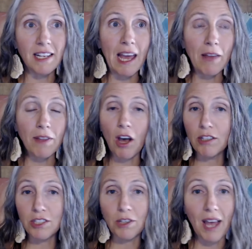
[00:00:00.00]
And now they
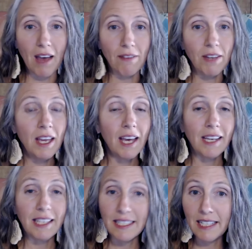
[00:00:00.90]
also have
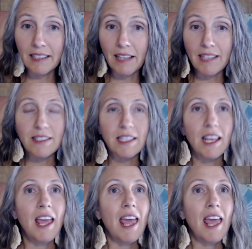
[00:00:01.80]
a kidney cleanse